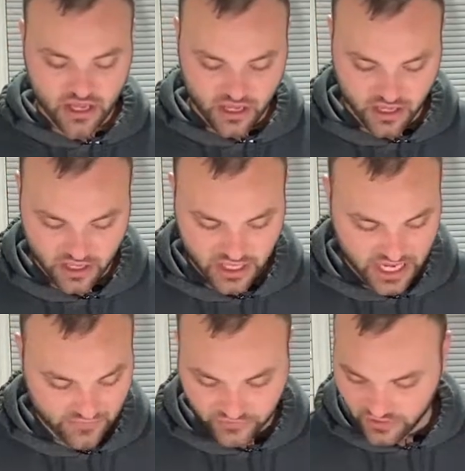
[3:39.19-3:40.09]

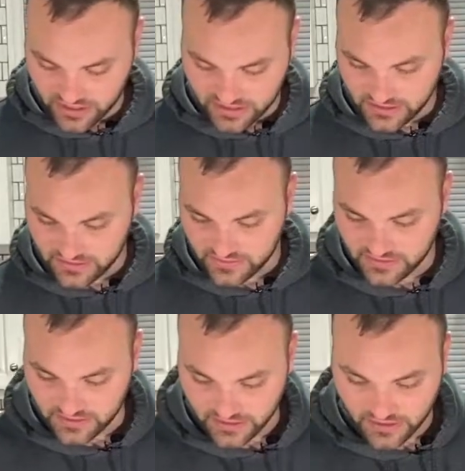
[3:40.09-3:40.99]
after I season
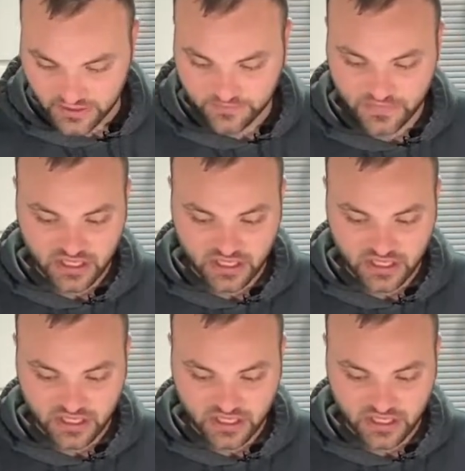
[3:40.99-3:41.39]
this thing up.